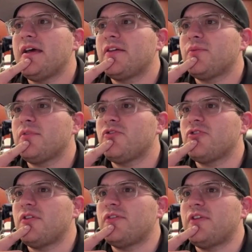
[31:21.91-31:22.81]
because I want to
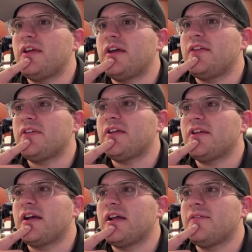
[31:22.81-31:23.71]
show this to you guys
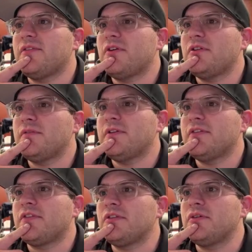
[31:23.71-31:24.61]
here, kind of in all of
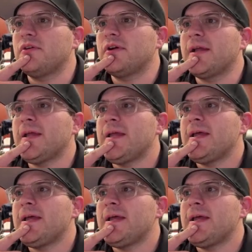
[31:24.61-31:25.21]
its glory.